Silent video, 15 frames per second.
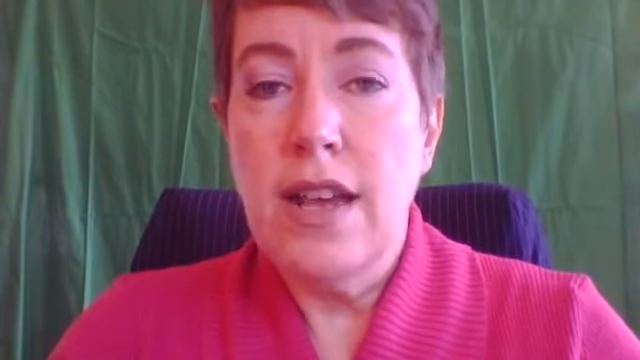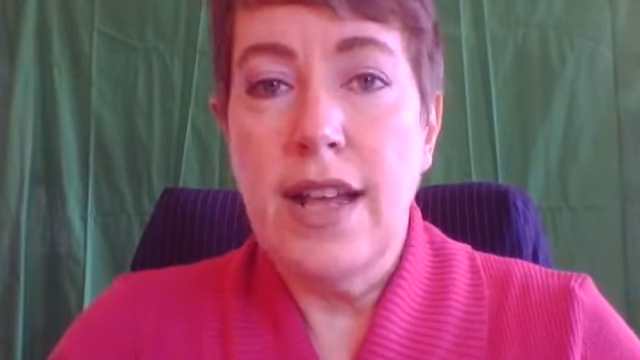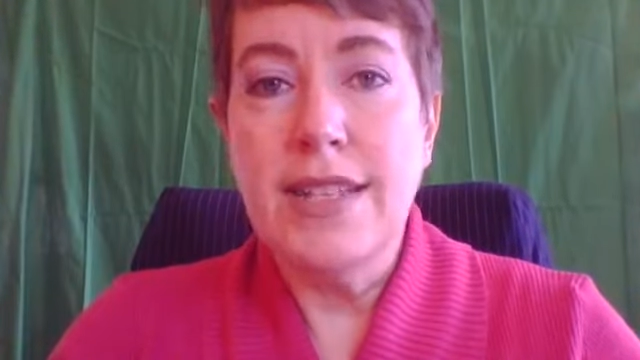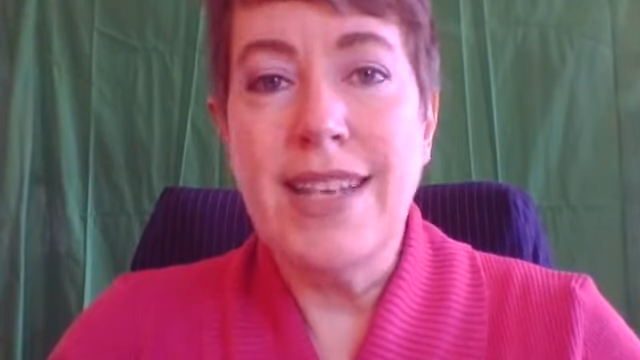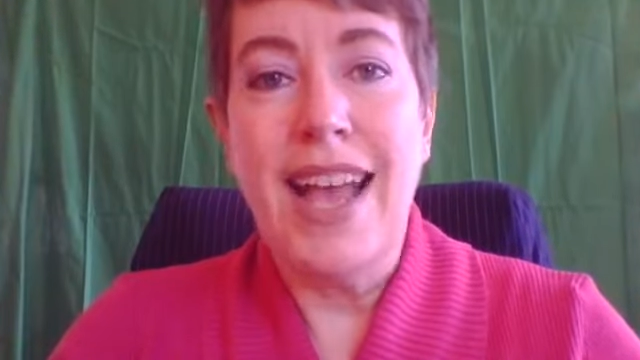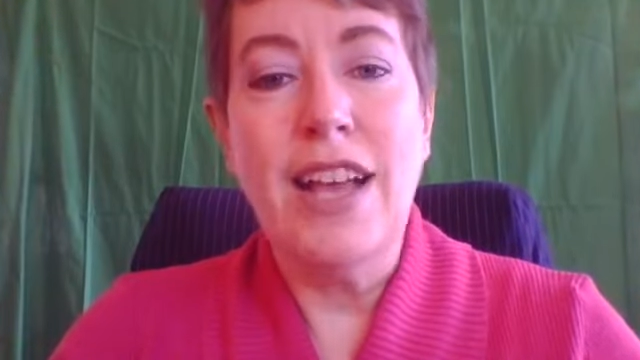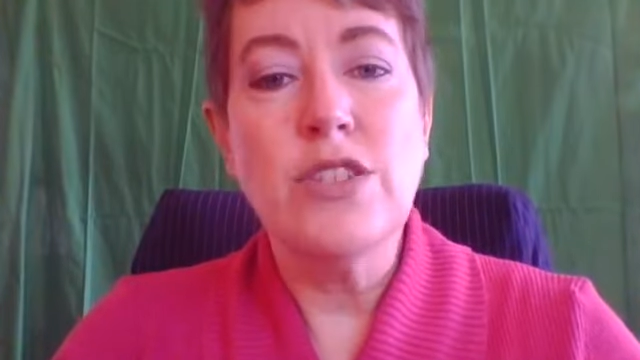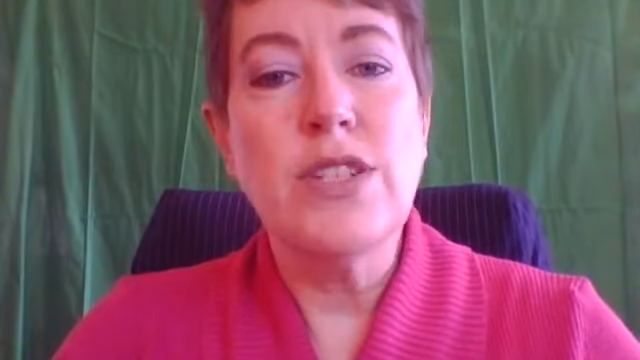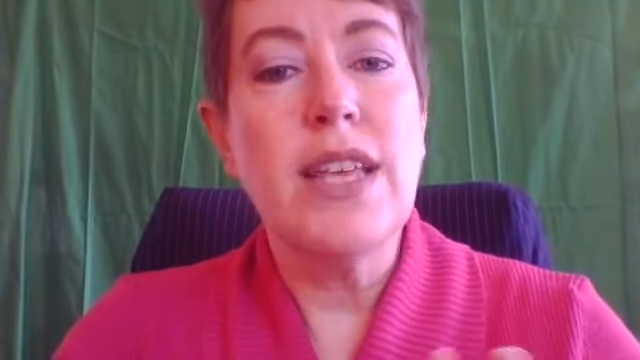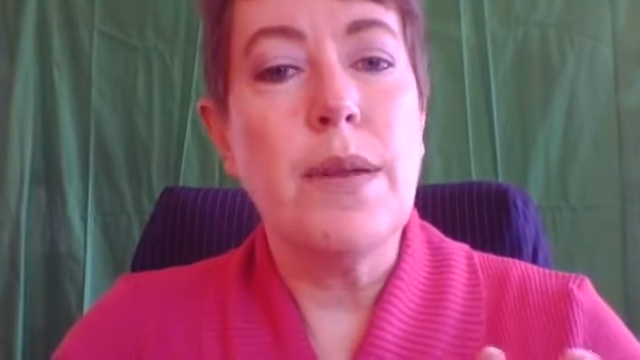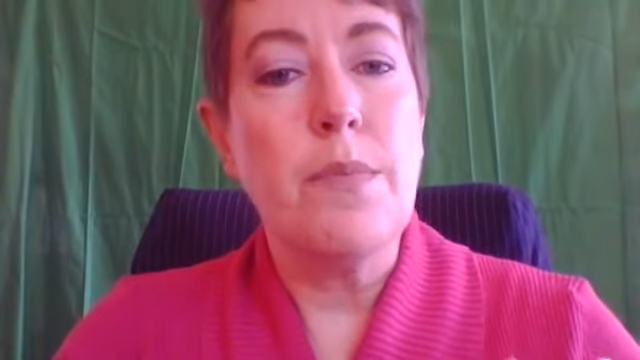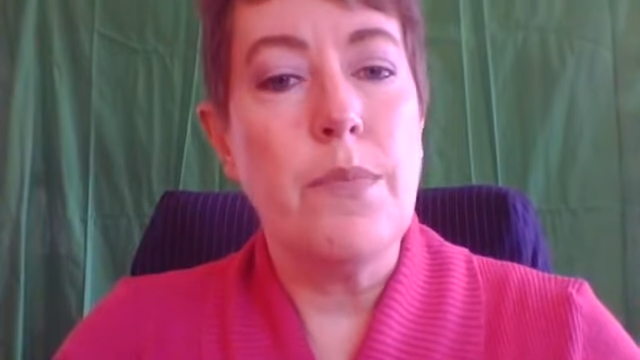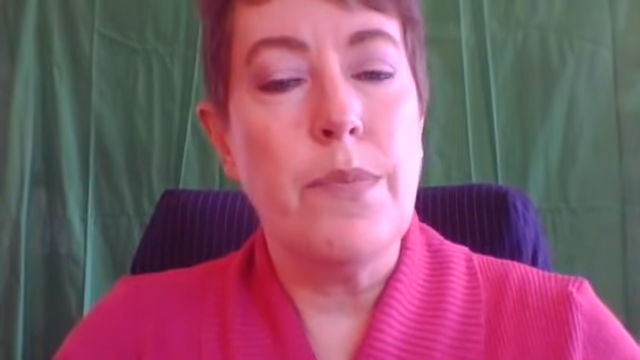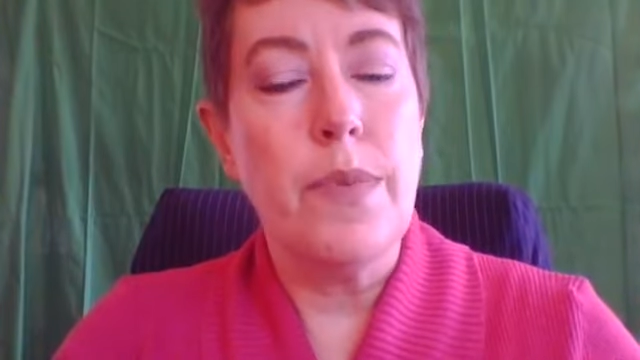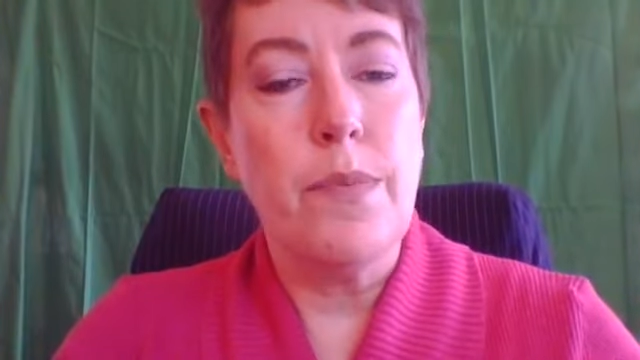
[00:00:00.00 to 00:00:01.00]
It's how to
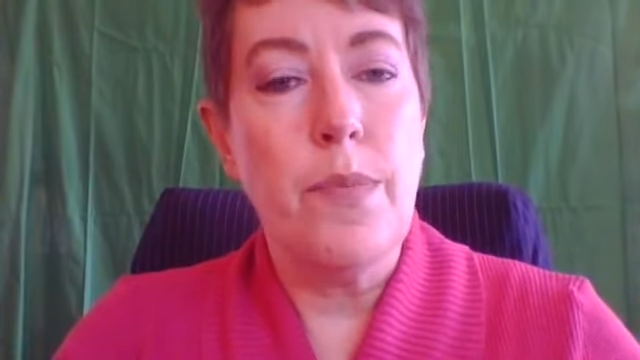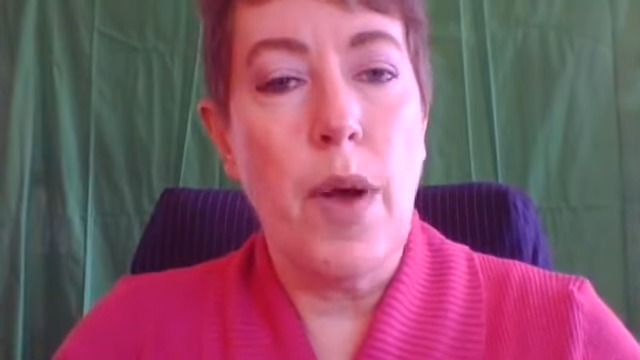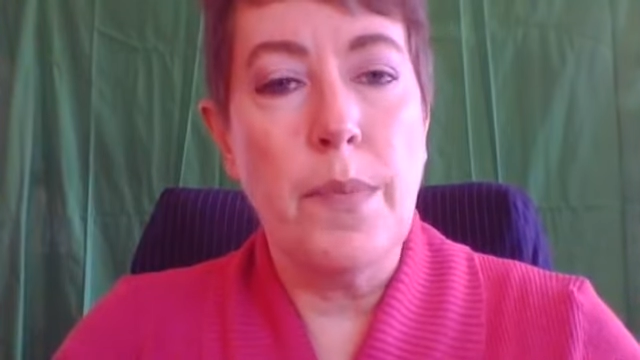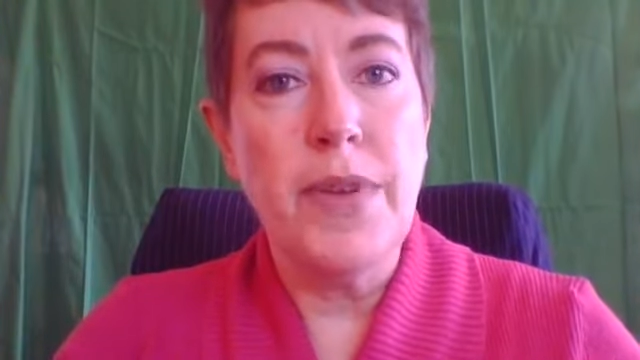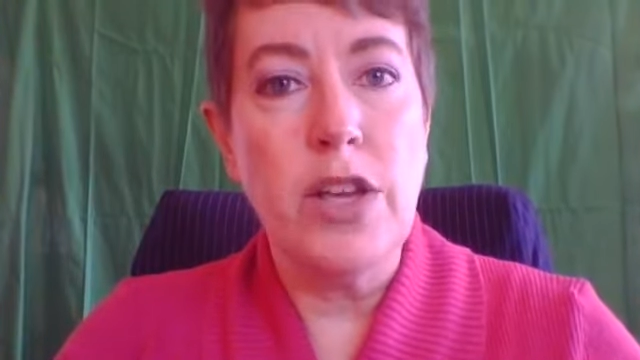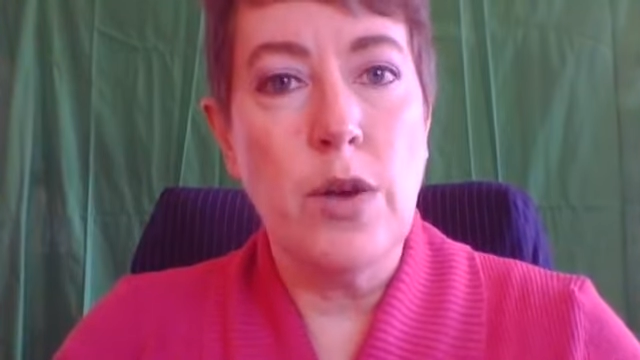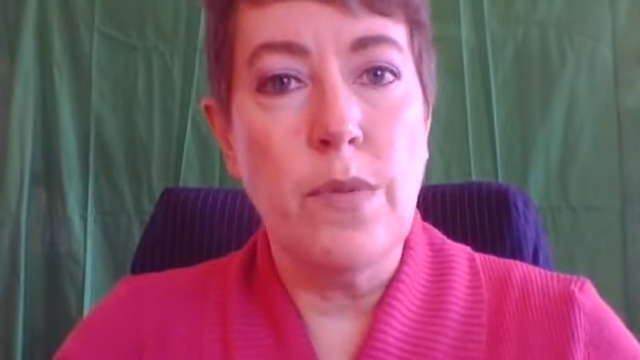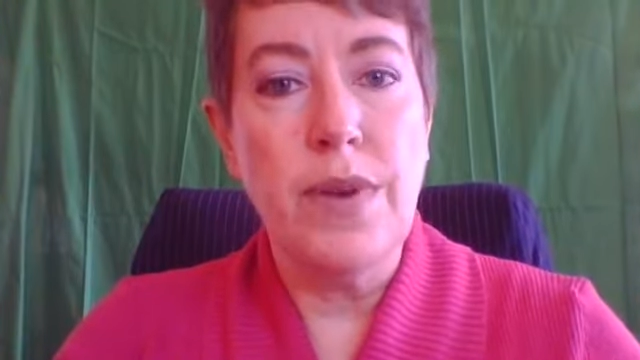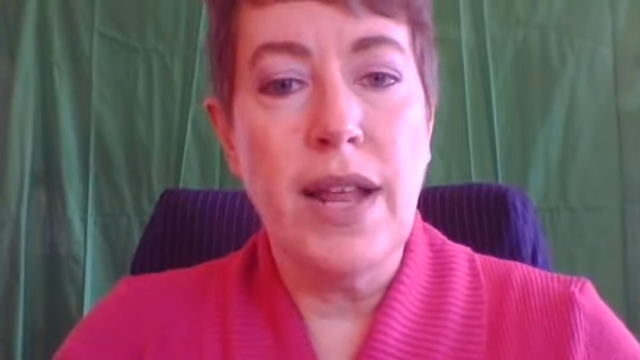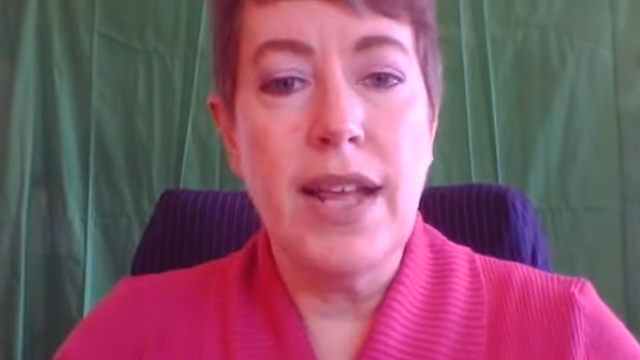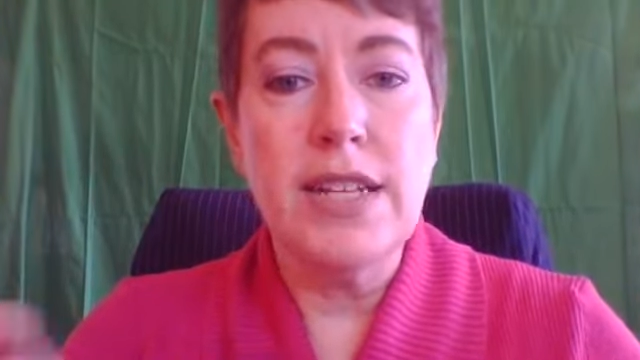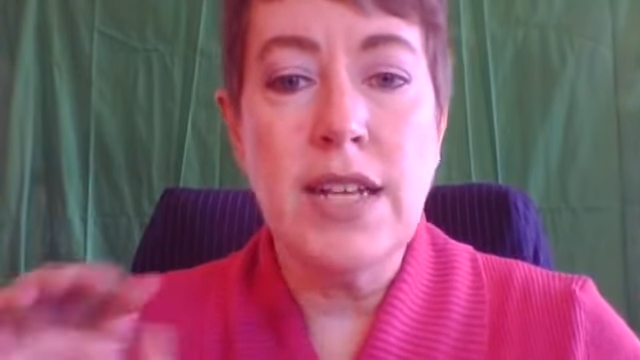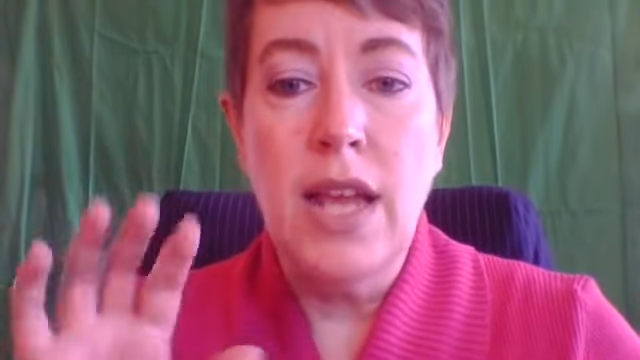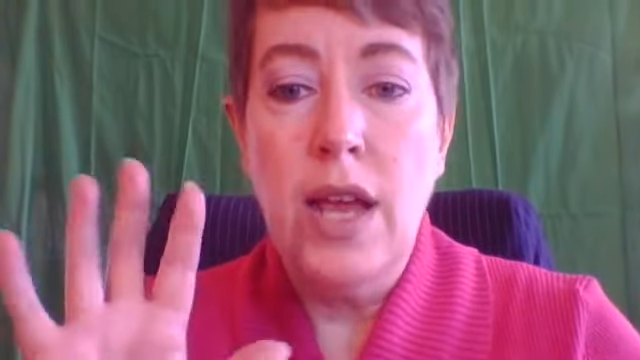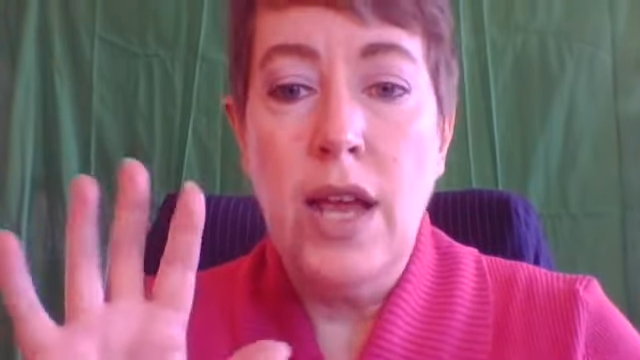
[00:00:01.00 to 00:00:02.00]
get PoPi
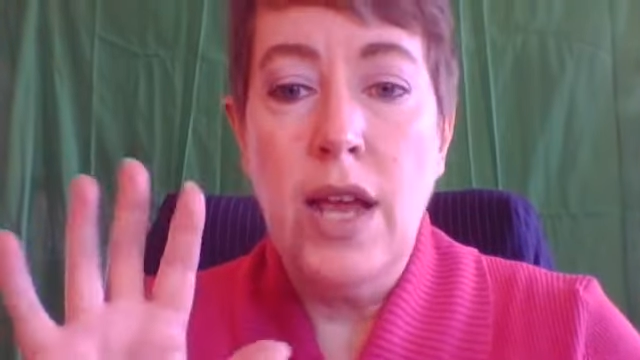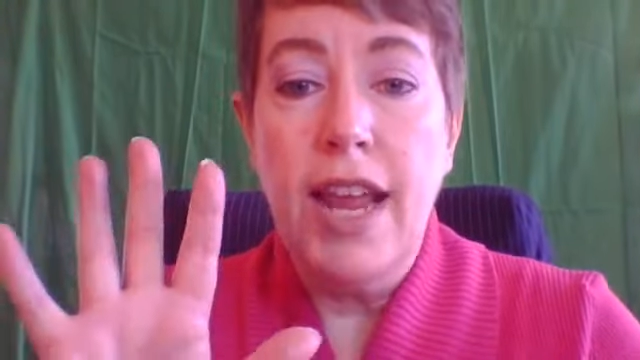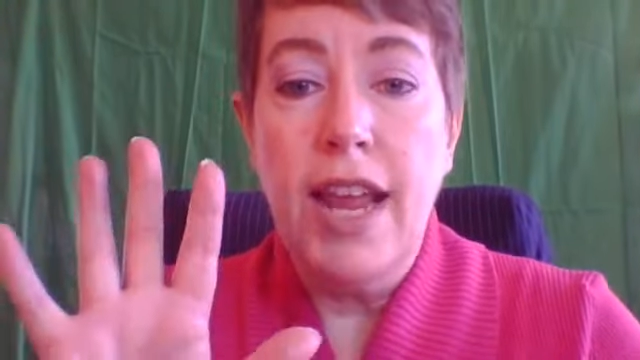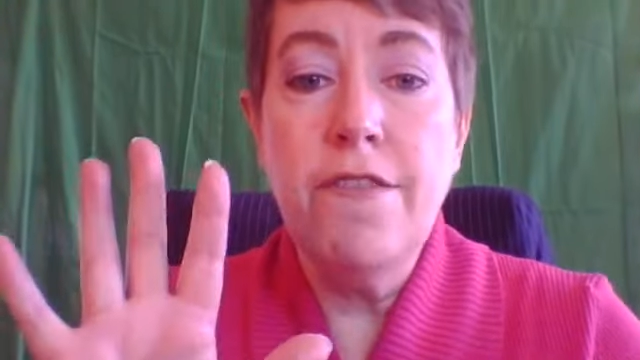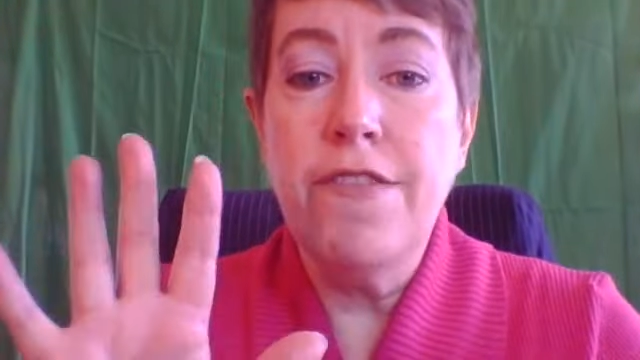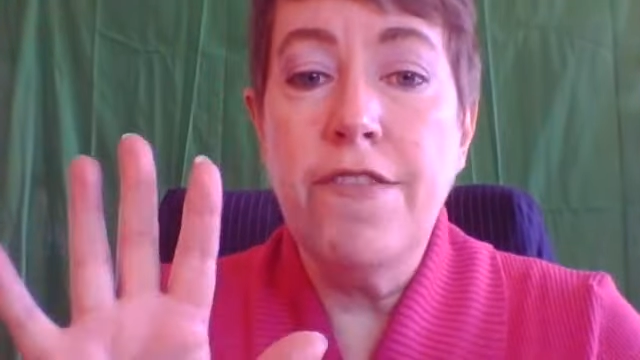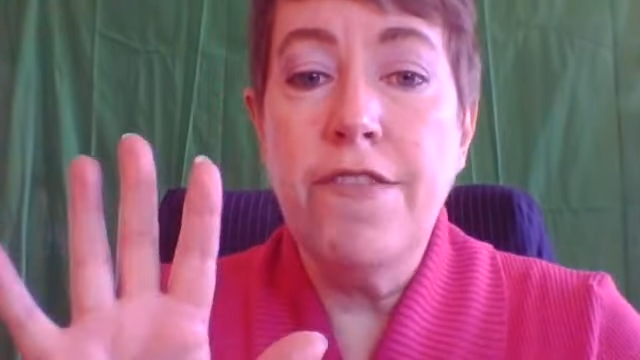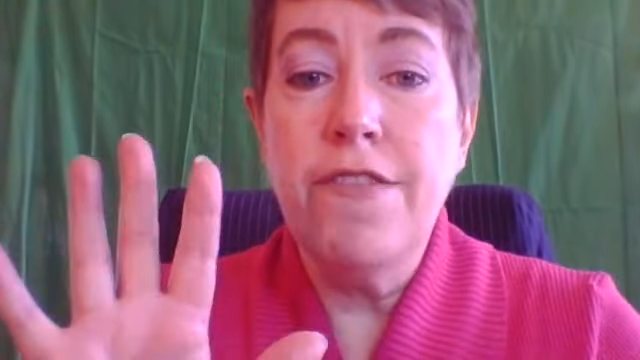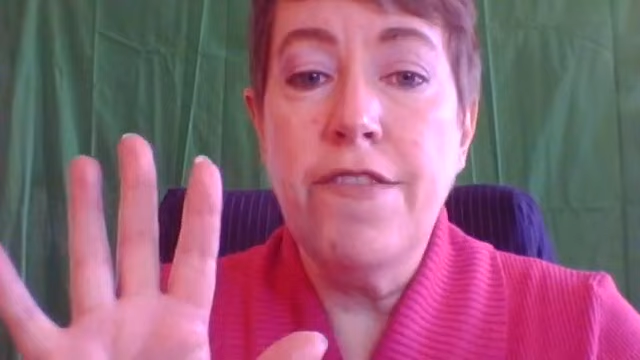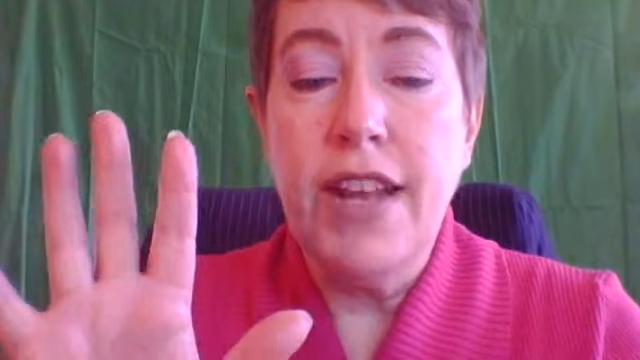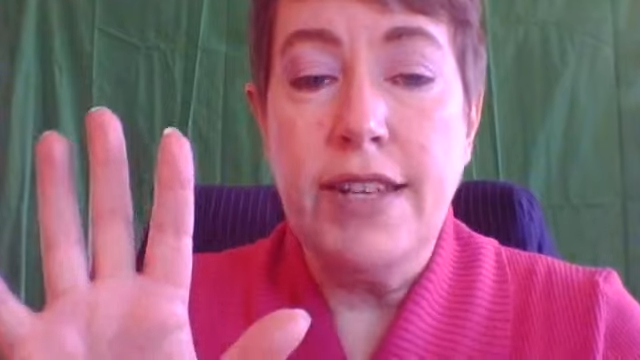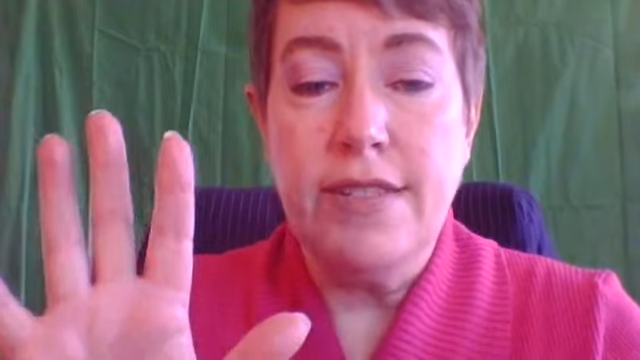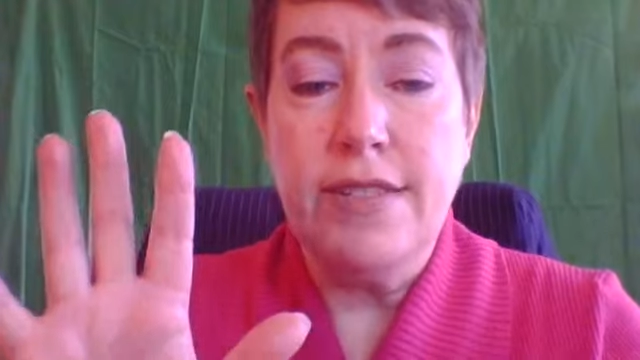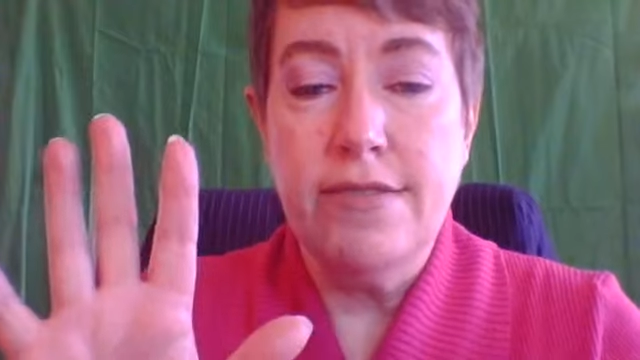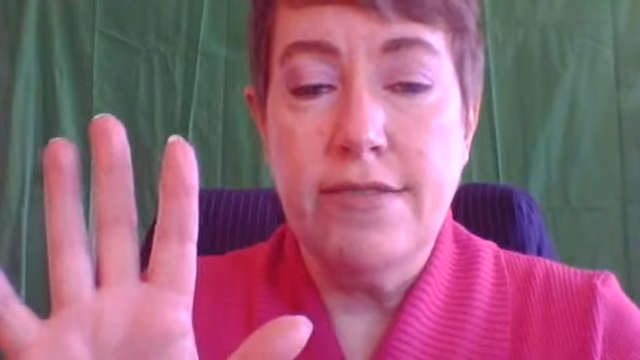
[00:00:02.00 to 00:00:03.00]
compliant in 5
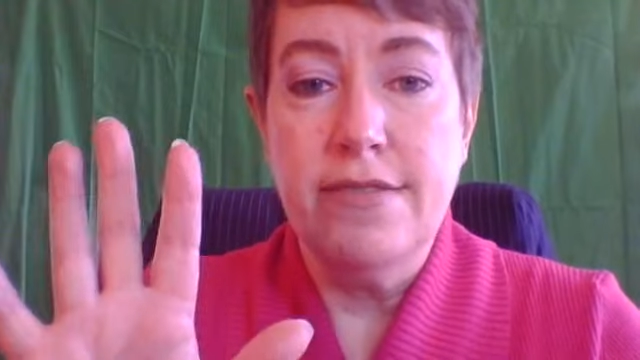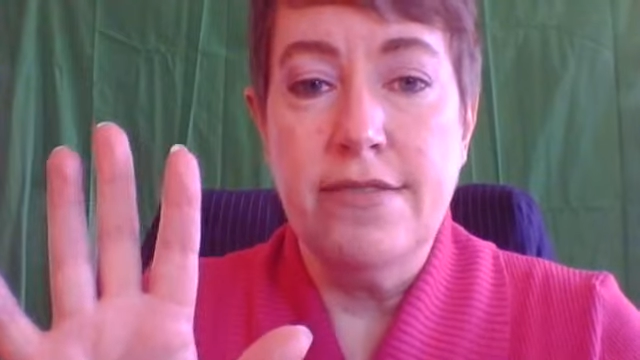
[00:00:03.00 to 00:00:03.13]
days.